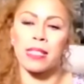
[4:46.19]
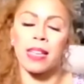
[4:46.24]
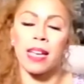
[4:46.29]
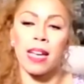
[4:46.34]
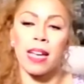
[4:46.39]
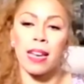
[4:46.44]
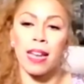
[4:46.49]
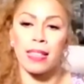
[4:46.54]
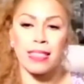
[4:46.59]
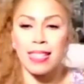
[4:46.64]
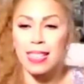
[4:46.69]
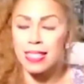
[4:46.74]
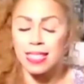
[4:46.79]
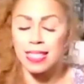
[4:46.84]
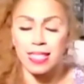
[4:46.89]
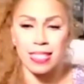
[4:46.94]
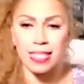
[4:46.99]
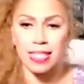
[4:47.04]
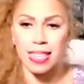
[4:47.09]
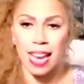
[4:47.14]
And at the
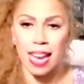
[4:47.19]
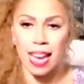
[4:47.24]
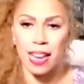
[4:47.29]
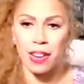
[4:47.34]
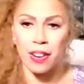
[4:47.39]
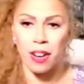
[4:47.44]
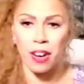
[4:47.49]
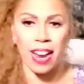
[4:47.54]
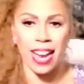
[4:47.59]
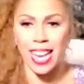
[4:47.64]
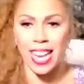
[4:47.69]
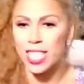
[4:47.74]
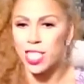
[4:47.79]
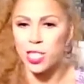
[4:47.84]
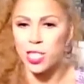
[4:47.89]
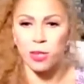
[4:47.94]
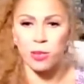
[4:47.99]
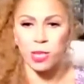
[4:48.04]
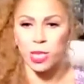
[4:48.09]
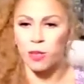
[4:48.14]
end of the day, our
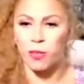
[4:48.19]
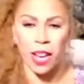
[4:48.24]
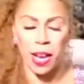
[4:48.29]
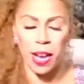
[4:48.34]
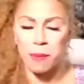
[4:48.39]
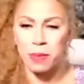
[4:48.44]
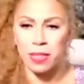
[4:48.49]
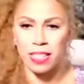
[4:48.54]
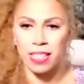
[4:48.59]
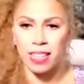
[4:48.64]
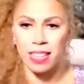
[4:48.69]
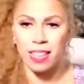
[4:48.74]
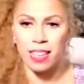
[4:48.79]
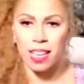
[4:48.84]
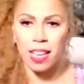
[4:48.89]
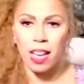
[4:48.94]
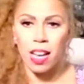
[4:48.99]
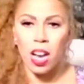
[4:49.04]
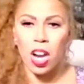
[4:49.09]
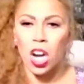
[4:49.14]
answer was family.
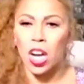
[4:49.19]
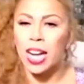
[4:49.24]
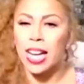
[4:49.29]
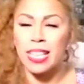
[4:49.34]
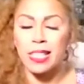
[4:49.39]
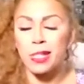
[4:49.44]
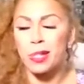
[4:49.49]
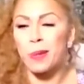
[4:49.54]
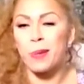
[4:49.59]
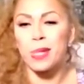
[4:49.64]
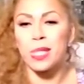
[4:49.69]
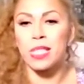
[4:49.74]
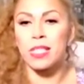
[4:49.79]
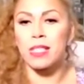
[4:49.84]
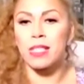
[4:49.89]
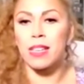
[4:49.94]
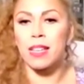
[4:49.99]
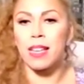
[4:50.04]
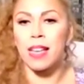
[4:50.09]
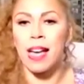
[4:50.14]
Our answer
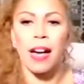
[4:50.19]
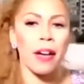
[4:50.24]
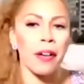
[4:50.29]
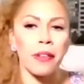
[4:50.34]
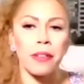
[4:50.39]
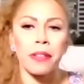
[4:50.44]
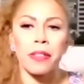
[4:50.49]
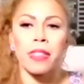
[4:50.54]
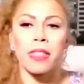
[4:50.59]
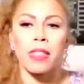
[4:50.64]
was health.